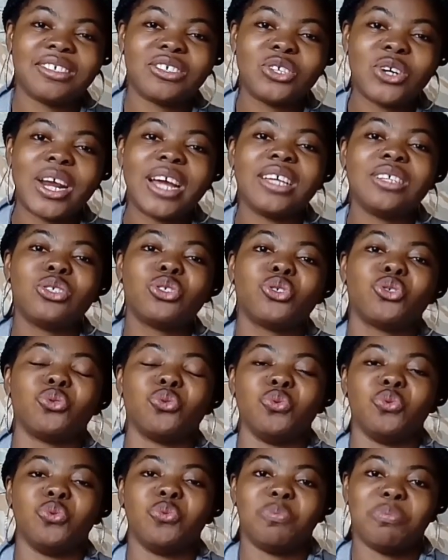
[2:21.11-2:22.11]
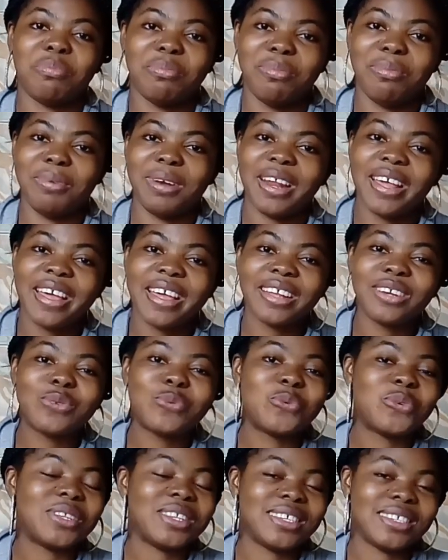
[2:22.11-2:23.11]
try to blend
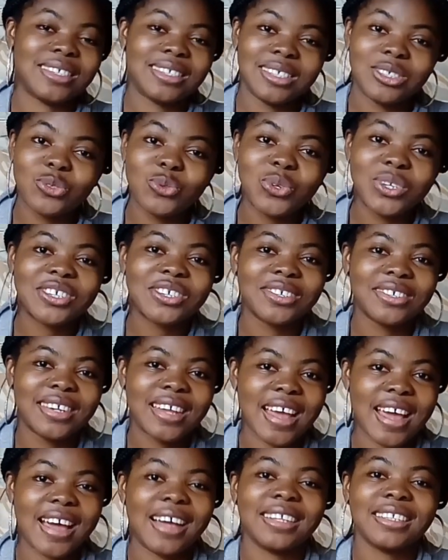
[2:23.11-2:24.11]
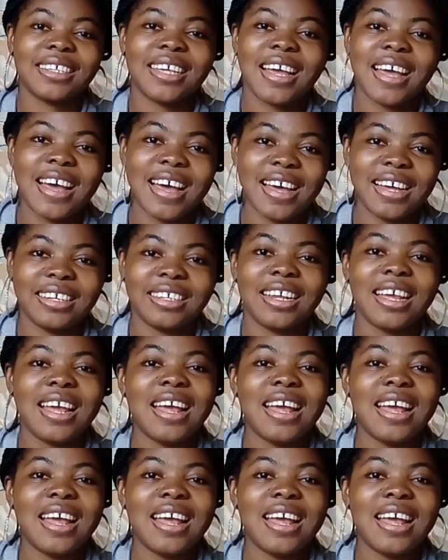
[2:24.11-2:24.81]
with the situation at hand.